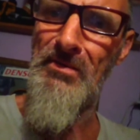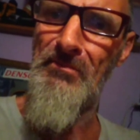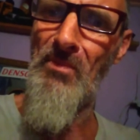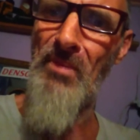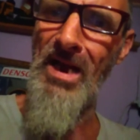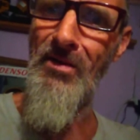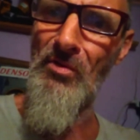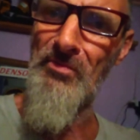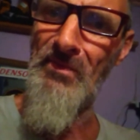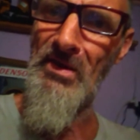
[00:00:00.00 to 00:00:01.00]
my
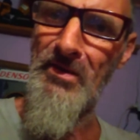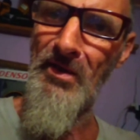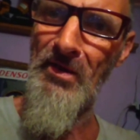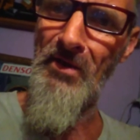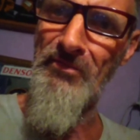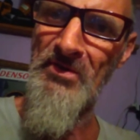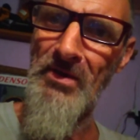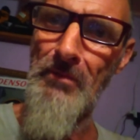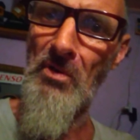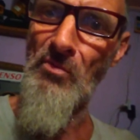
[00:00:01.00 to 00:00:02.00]
power's been cut off
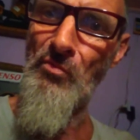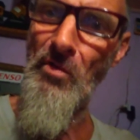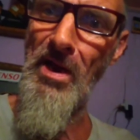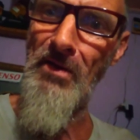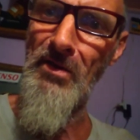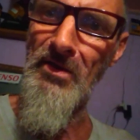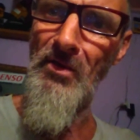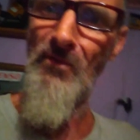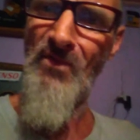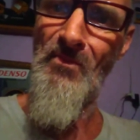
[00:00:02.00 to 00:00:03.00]
temporarily
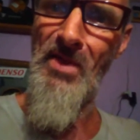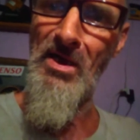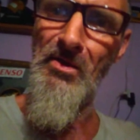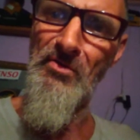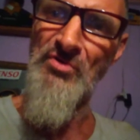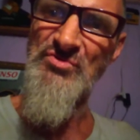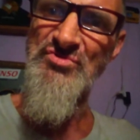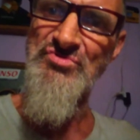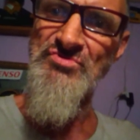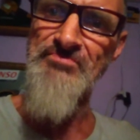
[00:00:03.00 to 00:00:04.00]
over at my other
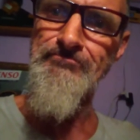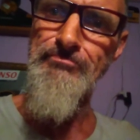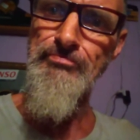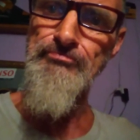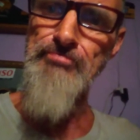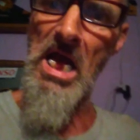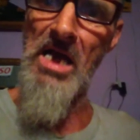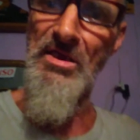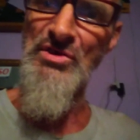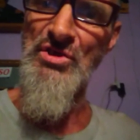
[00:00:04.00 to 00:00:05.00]
spot.
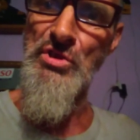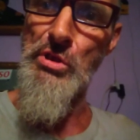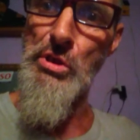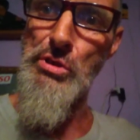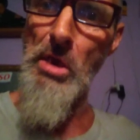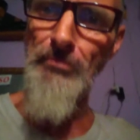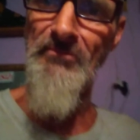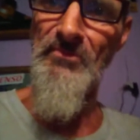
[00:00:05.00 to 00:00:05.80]
Yep.